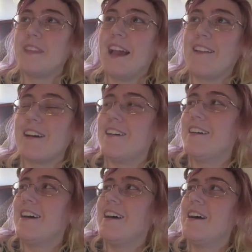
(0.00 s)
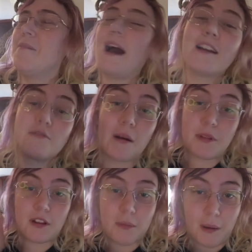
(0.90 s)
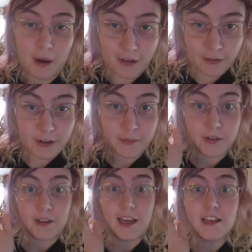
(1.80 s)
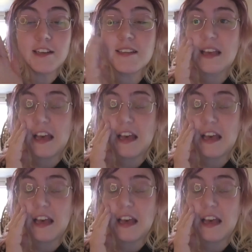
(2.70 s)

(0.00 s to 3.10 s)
Anyway, I could ramble on about Marvel for absolute ages.